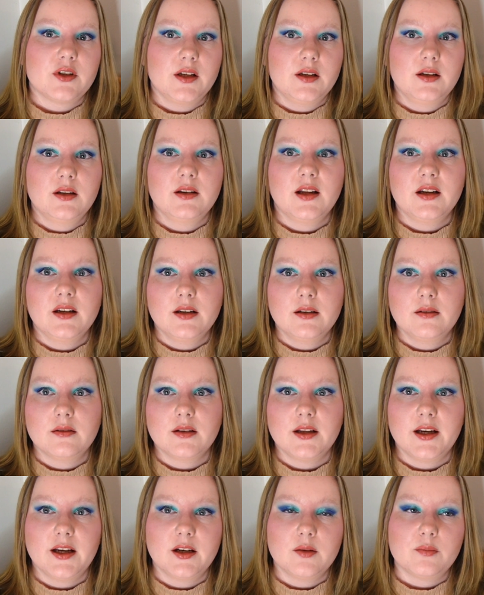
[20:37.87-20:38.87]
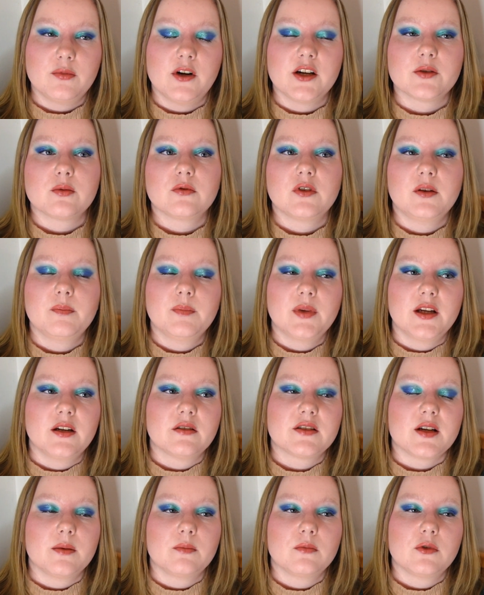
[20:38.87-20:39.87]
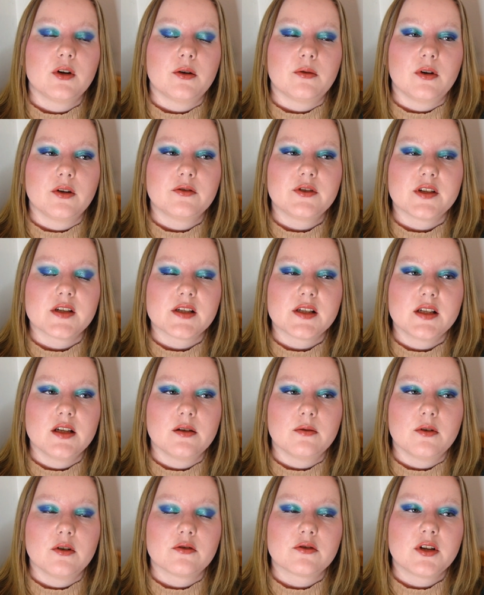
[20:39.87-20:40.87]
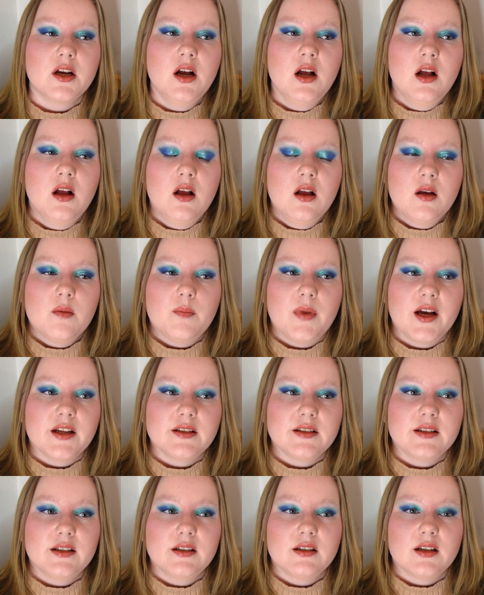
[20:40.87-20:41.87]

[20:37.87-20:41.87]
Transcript: and then the end price would have been somewhere around 60 euros. But